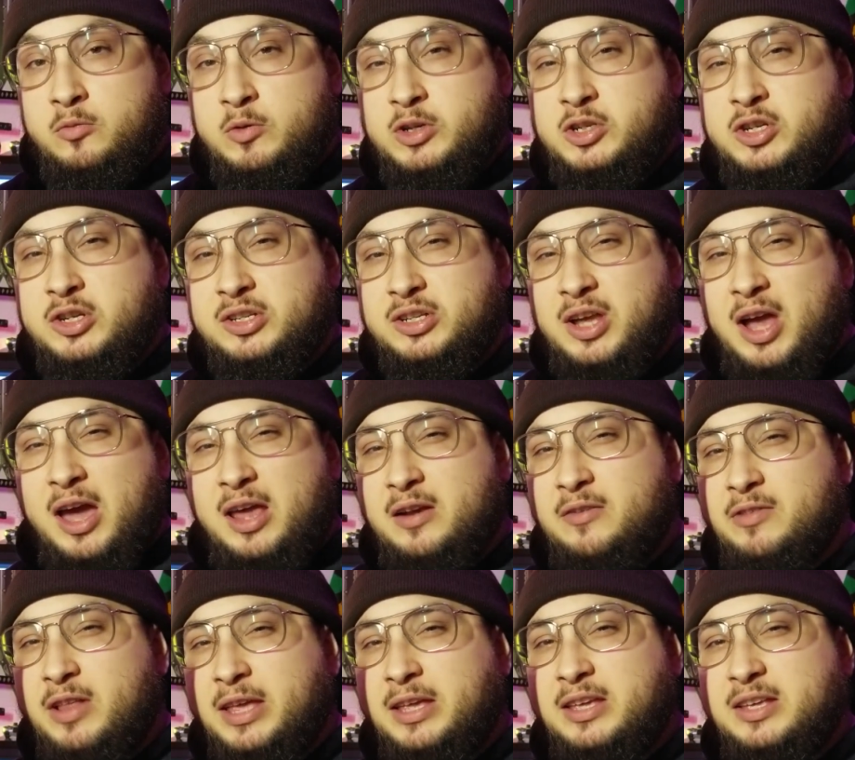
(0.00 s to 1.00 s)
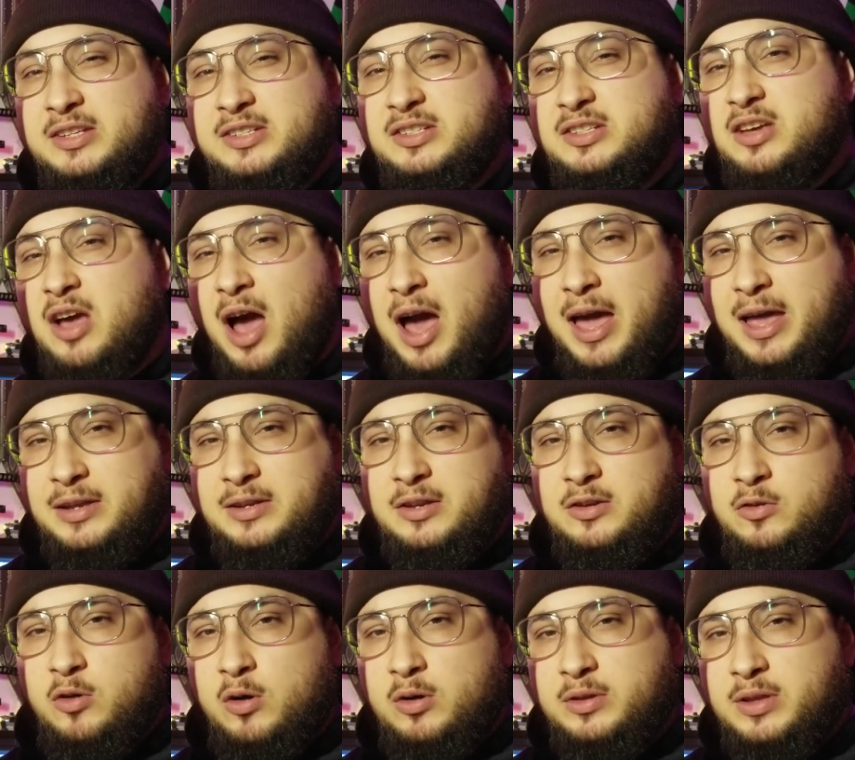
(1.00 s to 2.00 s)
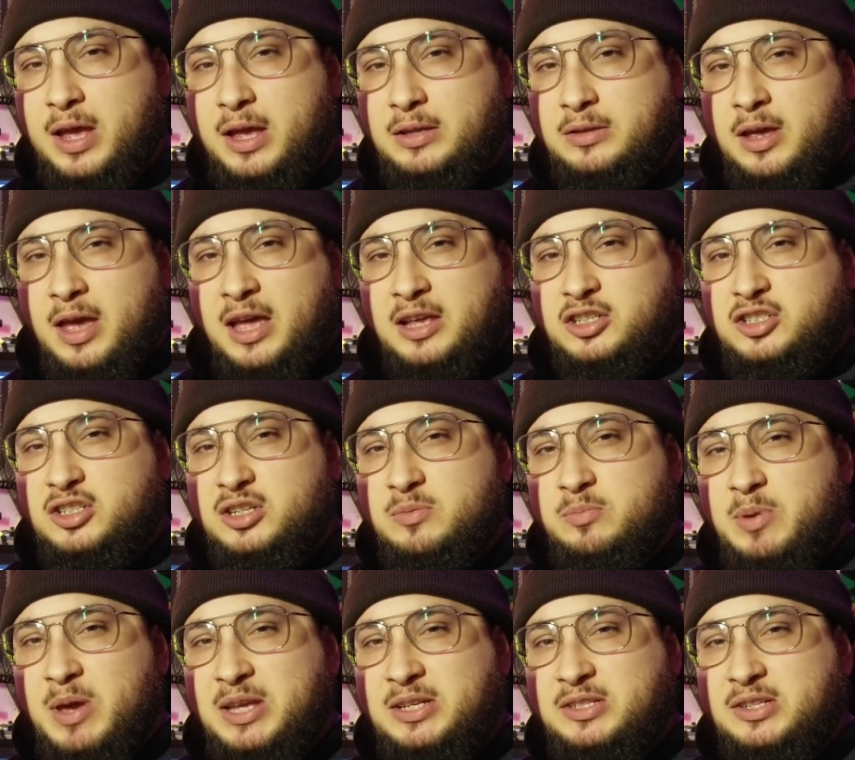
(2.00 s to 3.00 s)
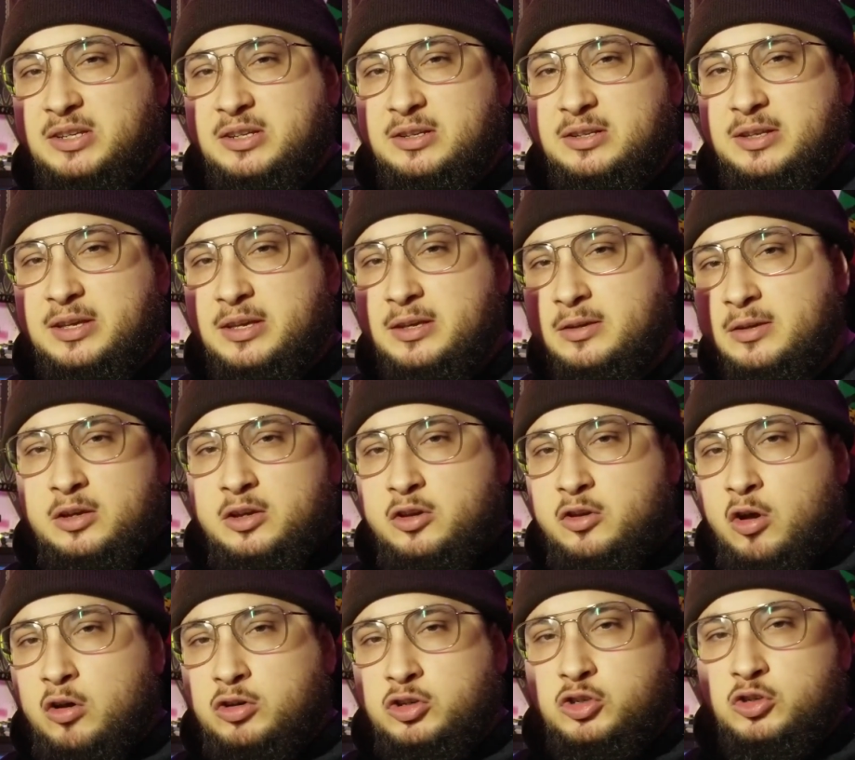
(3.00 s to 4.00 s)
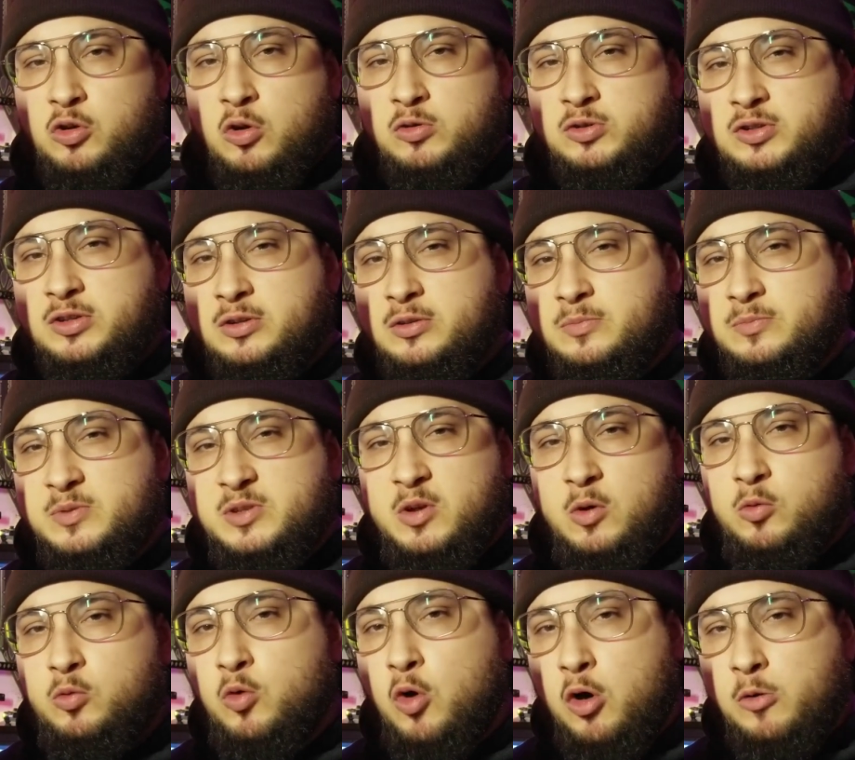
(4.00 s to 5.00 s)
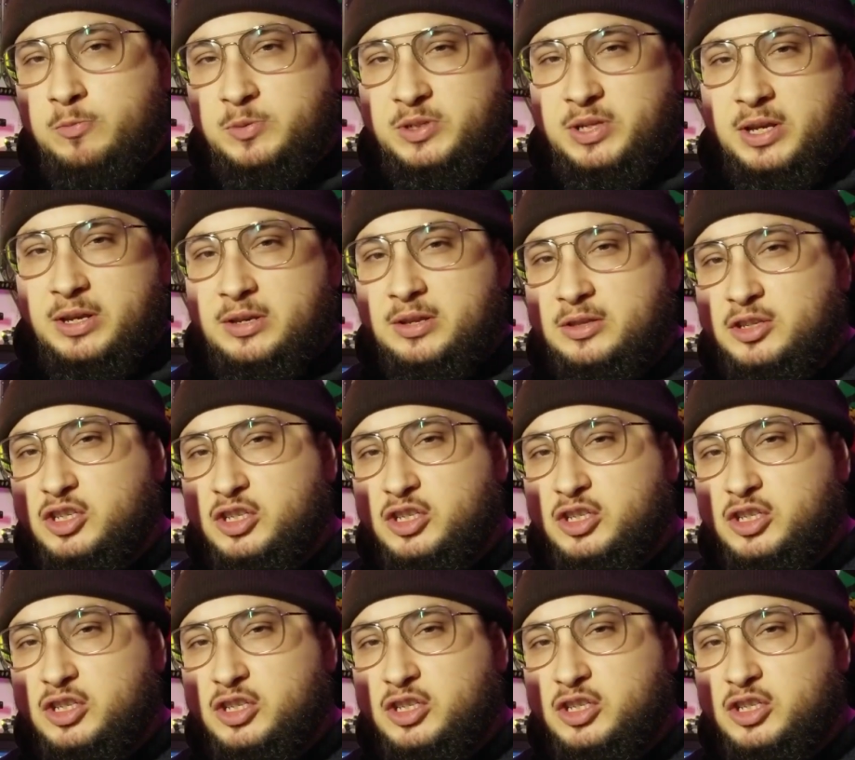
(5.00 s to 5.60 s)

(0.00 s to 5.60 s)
which is kind of like his guide and all that. And she basically, you know, shows him the ropes and